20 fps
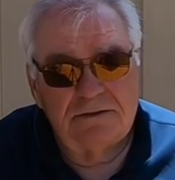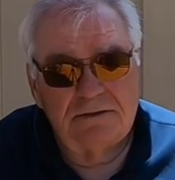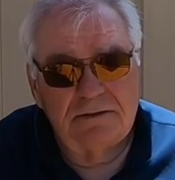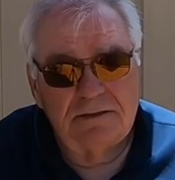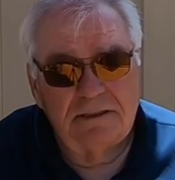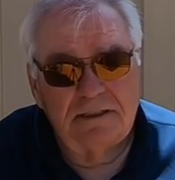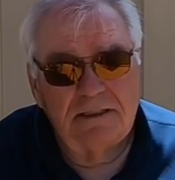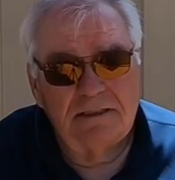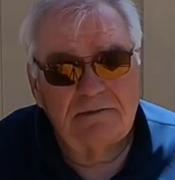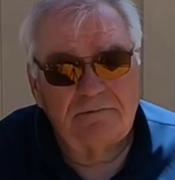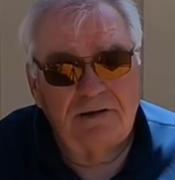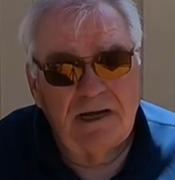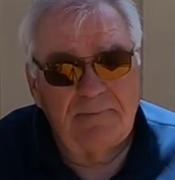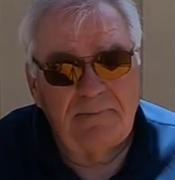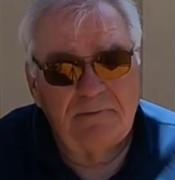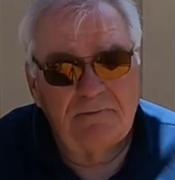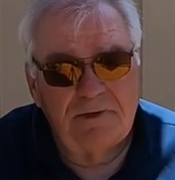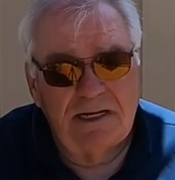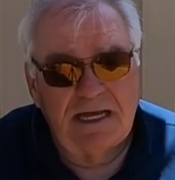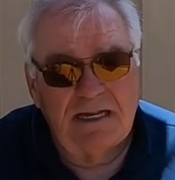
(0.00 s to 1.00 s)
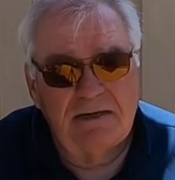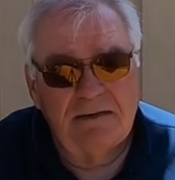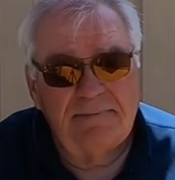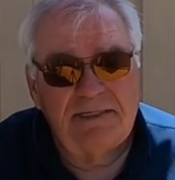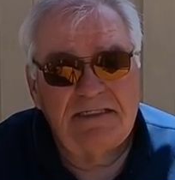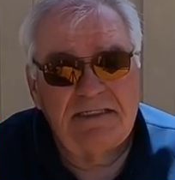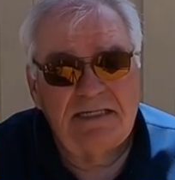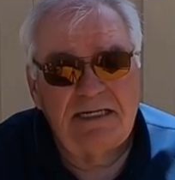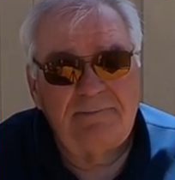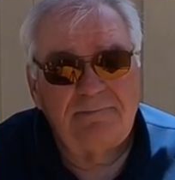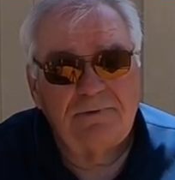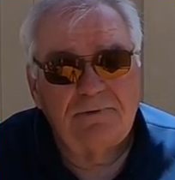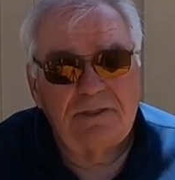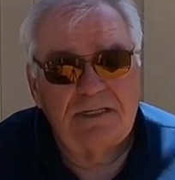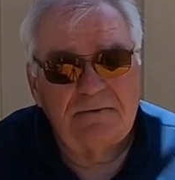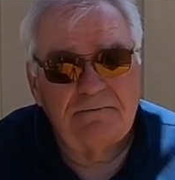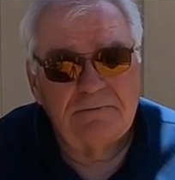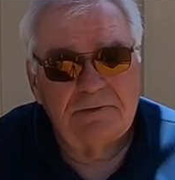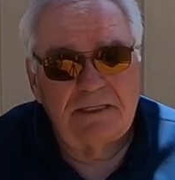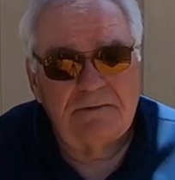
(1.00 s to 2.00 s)
The crappie were down a little bit deeper.
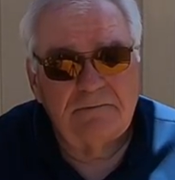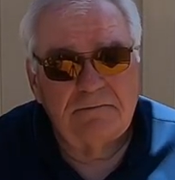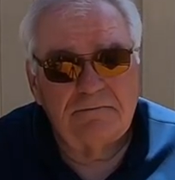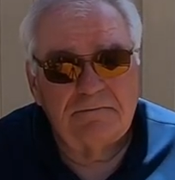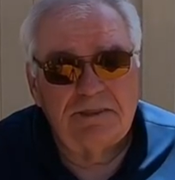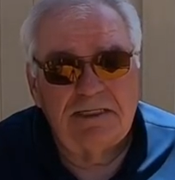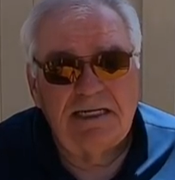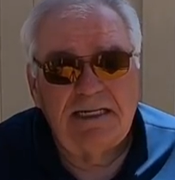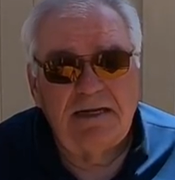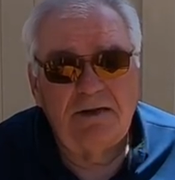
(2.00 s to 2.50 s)
They were really